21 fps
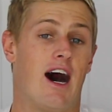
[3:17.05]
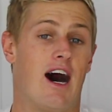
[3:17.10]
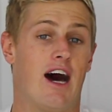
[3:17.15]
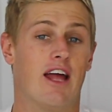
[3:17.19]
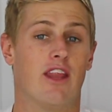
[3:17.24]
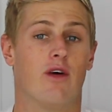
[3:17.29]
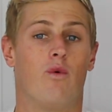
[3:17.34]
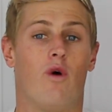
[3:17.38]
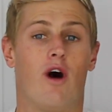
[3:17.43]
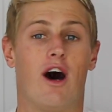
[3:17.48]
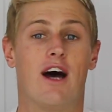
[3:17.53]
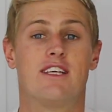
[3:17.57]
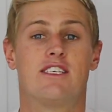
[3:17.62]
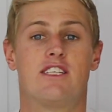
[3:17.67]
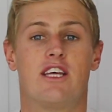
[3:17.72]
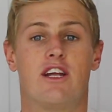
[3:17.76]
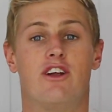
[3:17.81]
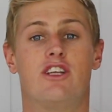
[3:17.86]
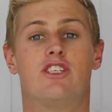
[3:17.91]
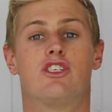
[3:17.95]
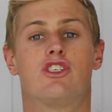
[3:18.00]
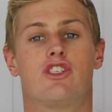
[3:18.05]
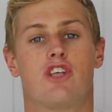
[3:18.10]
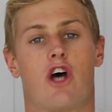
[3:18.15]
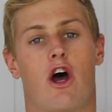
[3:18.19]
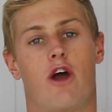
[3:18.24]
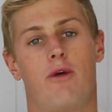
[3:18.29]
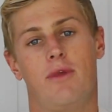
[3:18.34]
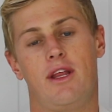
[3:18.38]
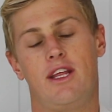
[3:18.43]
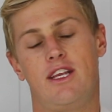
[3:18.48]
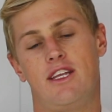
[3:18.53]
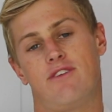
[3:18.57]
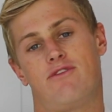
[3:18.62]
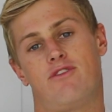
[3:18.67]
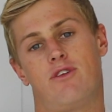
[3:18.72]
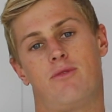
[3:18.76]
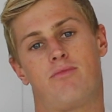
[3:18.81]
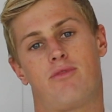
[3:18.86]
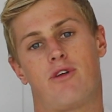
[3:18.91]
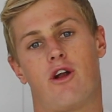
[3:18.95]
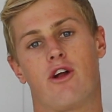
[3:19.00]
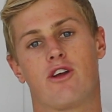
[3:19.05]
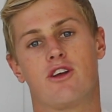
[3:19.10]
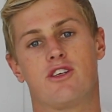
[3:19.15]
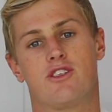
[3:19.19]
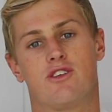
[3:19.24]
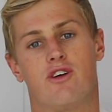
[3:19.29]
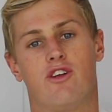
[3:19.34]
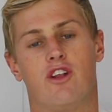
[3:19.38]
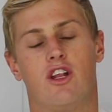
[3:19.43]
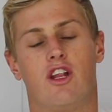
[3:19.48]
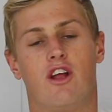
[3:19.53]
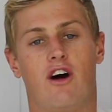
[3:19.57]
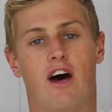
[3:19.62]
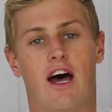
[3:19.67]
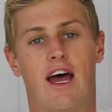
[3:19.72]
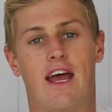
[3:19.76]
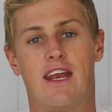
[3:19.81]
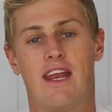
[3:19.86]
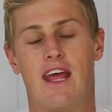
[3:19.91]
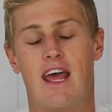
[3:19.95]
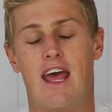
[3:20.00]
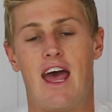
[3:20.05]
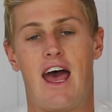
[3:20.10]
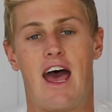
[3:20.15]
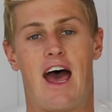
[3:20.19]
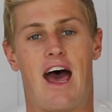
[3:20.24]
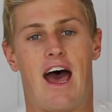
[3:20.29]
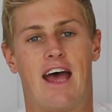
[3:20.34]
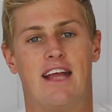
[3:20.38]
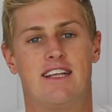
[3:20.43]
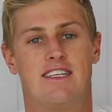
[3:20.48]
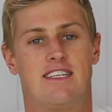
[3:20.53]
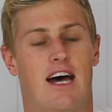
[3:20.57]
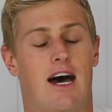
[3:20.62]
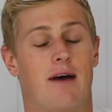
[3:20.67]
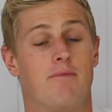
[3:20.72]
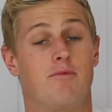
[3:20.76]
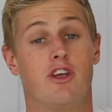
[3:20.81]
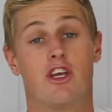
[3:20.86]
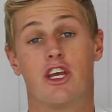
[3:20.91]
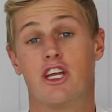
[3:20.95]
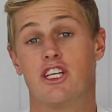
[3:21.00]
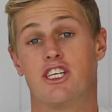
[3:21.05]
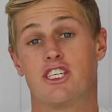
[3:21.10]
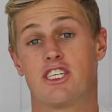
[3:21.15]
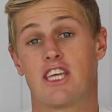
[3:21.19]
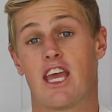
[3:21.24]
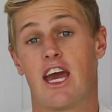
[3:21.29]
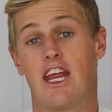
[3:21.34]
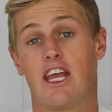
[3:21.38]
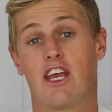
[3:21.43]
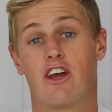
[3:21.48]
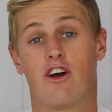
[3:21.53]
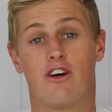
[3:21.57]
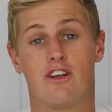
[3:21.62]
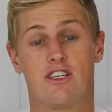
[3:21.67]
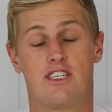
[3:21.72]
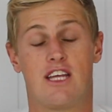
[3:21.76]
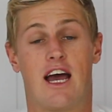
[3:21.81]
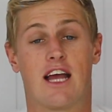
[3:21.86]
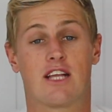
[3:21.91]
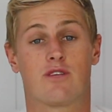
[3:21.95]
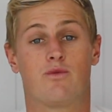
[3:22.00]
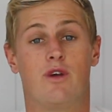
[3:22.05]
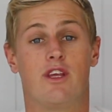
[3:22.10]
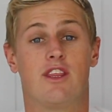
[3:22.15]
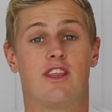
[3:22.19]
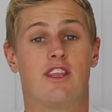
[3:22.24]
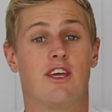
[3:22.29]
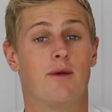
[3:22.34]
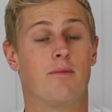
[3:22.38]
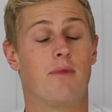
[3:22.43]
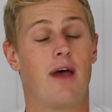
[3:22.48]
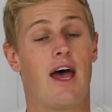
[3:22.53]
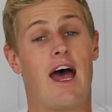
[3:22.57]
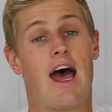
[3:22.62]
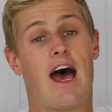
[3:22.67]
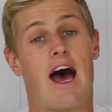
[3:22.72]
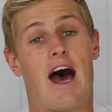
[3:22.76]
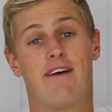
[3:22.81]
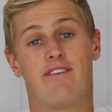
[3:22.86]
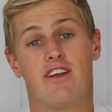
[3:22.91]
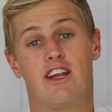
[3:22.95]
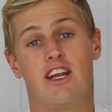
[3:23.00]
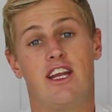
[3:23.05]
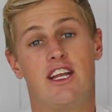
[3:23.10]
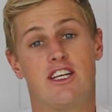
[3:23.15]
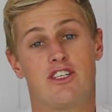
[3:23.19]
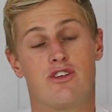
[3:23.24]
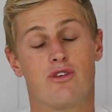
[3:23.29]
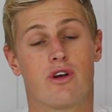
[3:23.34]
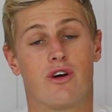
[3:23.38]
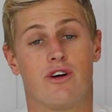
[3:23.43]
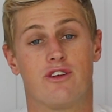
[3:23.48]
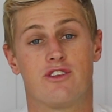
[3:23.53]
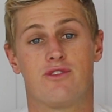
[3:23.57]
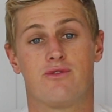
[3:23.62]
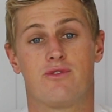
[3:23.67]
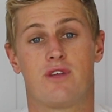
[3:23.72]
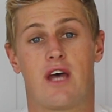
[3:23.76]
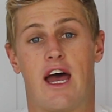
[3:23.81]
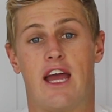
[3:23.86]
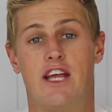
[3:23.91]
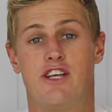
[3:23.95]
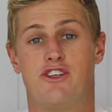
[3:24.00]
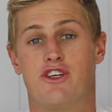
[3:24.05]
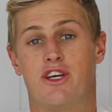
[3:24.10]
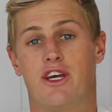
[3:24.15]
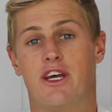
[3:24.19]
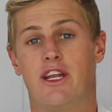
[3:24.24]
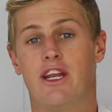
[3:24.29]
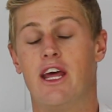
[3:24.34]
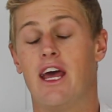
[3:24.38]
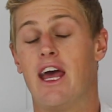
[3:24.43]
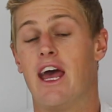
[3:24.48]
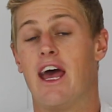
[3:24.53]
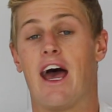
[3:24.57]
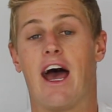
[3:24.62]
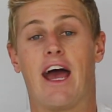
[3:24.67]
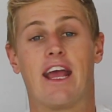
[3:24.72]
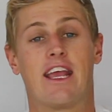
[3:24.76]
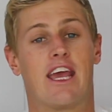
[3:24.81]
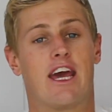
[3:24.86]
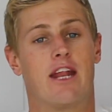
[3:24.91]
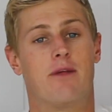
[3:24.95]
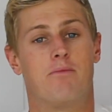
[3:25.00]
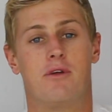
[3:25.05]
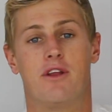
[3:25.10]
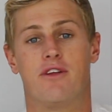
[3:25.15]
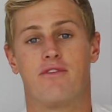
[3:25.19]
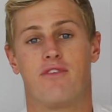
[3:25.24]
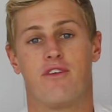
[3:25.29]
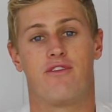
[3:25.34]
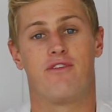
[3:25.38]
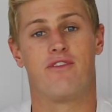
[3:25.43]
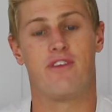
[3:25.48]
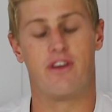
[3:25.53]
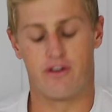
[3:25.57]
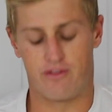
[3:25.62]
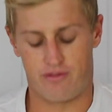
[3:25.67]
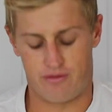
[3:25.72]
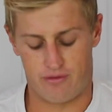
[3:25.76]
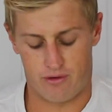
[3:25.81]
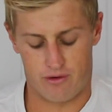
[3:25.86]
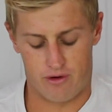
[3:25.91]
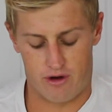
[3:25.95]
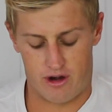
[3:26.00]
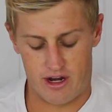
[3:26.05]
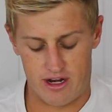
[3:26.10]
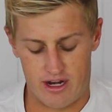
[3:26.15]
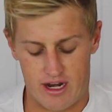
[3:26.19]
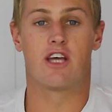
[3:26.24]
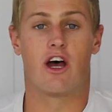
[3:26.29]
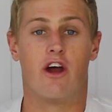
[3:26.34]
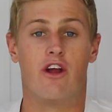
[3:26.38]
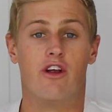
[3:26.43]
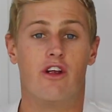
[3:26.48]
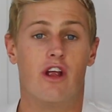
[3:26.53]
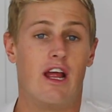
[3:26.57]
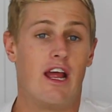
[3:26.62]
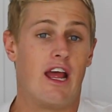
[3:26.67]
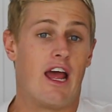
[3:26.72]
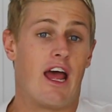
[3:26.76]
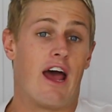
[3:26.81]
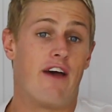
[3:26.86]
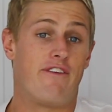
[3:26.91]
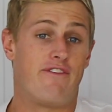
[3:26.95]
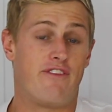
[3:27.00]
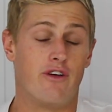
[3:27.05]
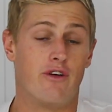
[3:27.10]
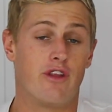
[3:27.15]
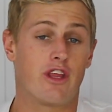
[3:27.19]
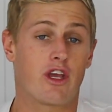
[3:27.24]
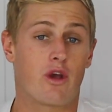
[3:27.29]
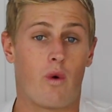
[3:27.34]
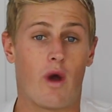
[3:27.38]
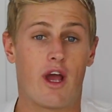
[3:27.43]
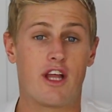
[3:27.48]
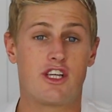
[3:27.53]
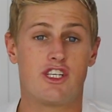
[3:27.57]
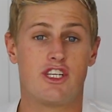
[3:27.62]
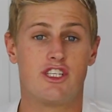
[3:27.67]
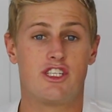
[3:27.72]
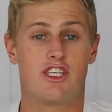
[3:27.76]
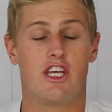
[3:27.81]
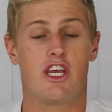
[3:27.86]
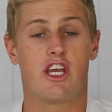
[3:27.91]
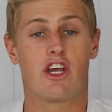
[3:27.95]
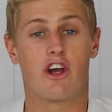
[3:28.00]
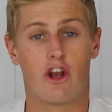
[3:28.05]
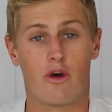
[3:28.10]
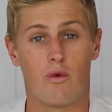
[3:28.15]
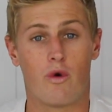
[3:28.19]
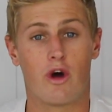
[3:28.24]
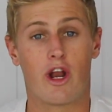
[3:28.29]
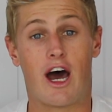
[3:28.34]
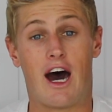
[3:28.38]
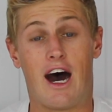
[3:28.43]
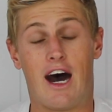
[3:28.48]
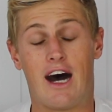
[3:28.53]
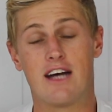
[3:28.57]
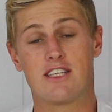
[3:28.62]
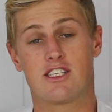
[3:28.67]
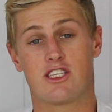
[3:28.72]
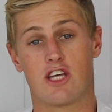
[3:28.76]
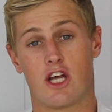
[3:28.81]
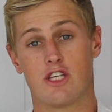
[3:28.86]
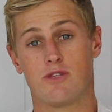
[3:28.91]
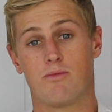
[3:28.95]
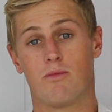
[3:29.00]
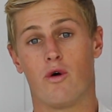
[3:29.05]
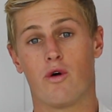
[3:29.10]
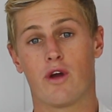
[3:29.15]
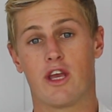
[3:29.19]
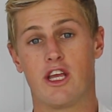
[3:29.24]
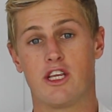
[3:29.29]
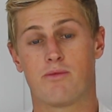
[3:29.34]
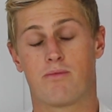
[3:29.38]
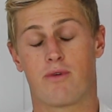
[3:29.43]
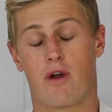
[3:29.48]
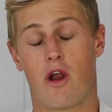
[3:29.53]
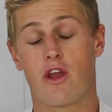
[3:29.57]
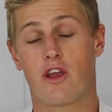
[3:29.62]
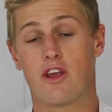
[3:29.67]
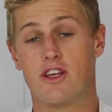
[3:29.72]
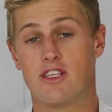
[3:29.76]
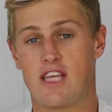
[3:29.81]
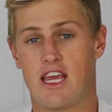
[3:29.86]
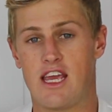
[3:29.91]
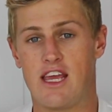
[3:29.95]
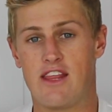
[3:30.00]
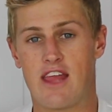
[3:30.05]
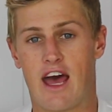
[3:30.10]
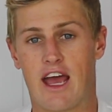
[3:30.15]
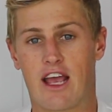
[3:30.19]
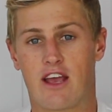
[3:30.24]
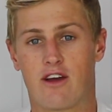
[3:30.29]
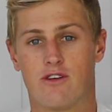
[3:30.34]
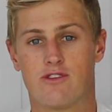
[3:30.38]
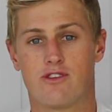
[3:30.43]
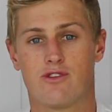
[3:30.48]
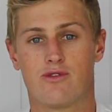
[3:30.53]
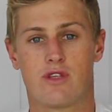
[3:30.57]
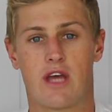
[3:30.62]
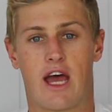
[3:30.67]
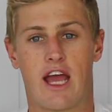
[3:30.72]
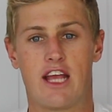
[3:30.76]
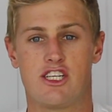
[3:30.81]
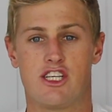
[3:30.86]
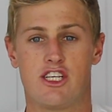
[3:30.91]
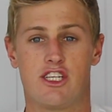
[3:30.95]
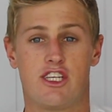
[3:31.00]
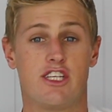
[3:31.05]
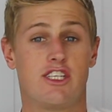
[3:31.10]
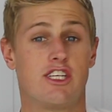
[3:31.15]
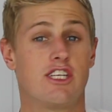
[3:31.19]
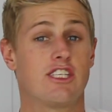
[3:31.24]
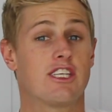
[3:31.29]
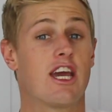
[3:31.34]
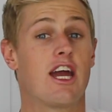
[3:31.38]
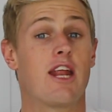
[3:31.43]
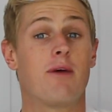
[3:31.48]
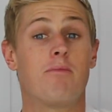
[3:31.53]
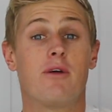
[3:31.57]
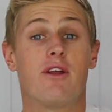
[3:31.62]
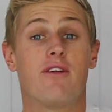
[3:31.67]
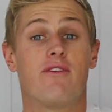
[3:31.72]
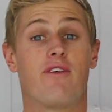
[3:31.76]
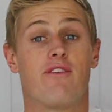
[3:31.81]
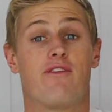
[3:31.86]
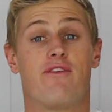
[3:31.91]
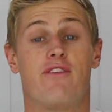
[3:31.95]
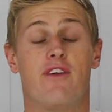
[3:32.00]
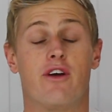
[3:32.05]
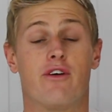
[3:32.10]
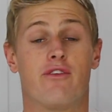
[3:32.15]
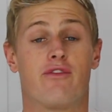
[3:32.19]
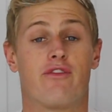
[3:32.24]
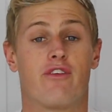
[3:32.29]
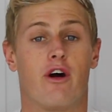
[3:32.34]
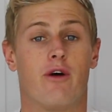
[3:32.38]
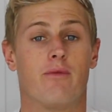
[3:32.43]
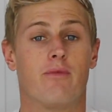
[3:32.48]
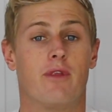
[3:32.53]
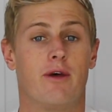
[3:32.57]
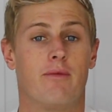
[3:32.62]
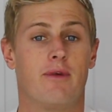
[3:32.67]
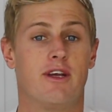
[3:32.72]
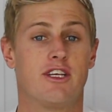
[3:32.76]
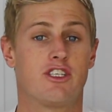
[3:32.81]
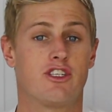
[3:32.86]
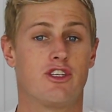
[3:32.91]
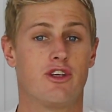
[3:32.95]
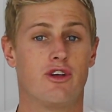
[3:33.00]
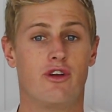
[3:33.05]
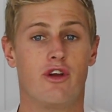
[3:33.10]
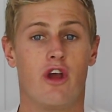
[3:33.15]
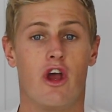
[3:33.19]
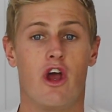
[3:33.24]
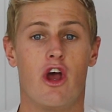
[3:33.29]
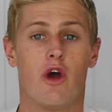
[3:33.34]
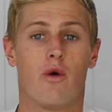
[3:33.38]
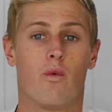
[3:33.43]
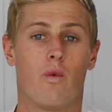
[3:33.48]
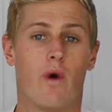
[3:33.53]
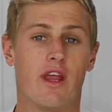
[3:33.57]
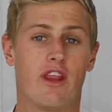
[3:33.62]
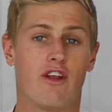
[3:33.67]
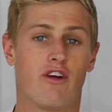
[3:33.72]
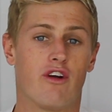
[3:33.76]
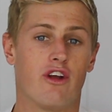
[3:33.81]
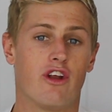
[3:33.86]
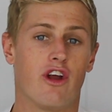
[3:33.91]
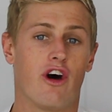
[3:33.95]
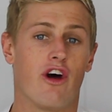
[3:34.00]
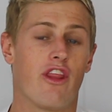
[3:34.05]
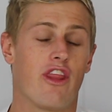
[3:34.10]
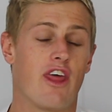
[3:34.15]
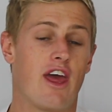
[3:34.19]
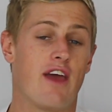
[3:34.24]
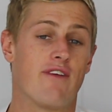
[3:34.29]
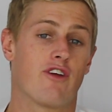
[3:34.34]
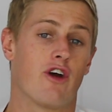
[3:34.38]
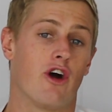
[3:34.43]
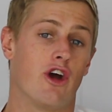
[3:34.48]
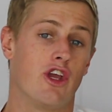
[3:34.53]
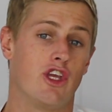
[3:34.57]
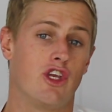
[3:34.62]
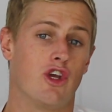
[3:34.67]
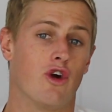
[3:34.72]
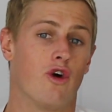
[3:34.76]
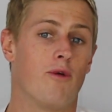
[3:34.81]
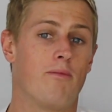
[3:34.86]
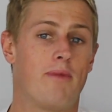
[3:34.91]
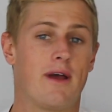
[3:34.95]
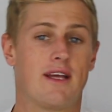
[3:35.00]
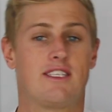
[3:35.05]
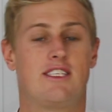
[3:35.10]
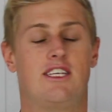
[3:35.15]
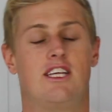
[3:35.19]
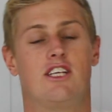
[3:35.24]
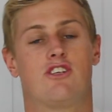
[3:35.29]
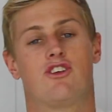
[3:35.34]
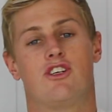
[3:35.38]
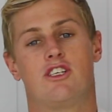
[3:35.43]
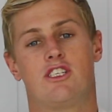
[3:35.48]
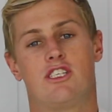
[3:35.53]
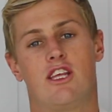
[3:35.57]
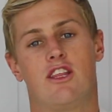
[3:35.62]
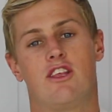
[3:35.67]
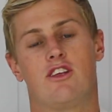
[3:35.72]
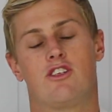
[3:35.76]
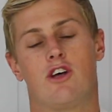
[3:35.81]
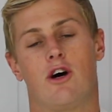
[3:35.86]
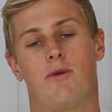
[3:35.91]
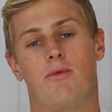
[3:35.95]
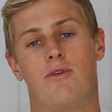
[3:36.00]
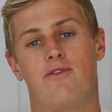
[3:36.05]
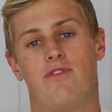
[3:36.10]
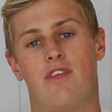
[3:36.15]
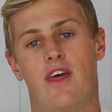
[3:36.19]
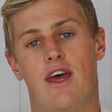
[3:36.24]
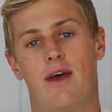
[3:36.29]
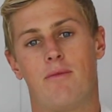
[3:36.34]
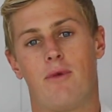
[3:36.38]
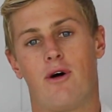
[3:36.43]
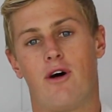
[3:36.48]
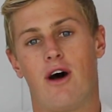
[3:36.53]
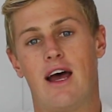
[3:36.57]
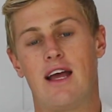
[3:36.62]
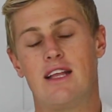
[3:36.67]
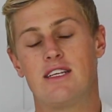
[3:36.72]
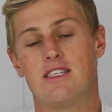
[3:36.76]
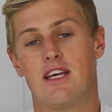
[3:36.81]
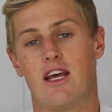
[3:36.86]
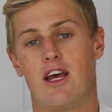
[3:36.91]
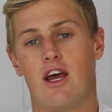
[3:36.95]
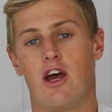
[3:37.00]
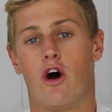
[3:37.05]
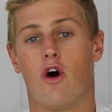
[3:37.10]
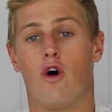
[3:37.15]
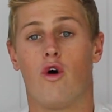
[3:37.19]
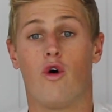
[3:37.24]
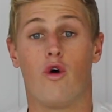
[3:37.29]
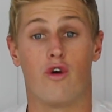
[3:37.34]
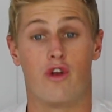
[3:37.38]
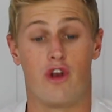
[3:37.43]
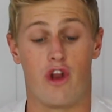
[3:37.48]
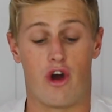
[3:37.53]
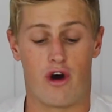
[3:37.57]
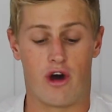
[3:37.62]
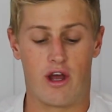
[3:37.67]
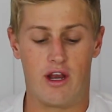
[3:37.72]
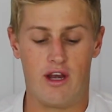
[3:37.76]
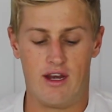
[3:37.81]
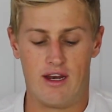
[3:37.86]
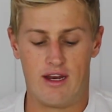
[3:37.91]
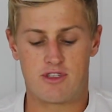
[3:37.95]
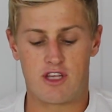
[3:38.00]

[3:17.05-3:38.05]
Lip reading: Otherwise, there is so many different brokers online, and you can just get in contact with them, have an initial consultation, and get a bit of a feel for it. So a few of the questions that you're going to want to ask those mortgage brokers in that consultation to just get a bit of a feel from them as to whether or not they've got your best interests at the top of their mind or not.